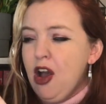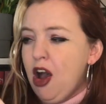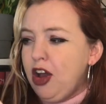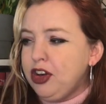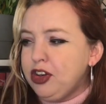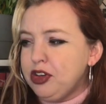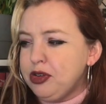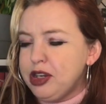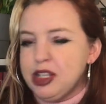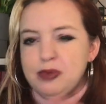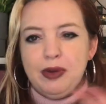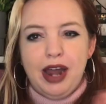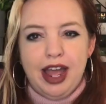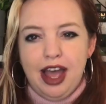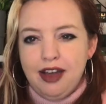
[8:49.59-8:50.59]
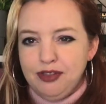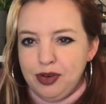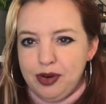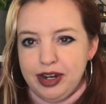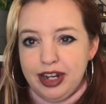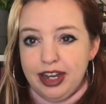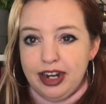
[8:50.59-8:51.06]
on Goodreads, but I have no
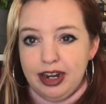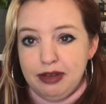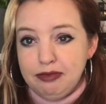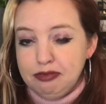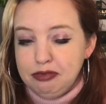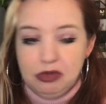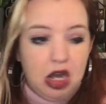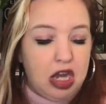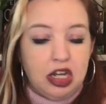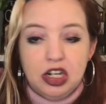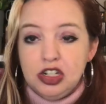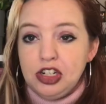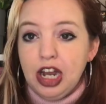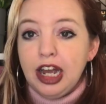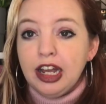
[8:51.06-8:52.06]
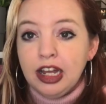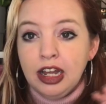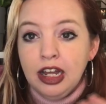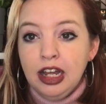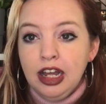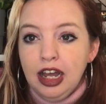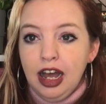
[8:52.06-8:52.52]
idea and I'm not going to check.
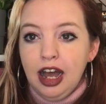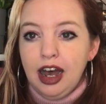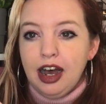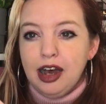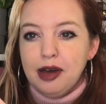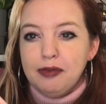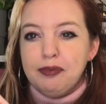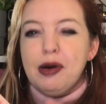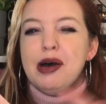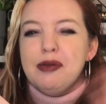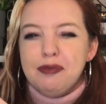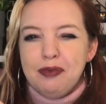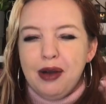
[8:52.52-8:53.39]
Uh, but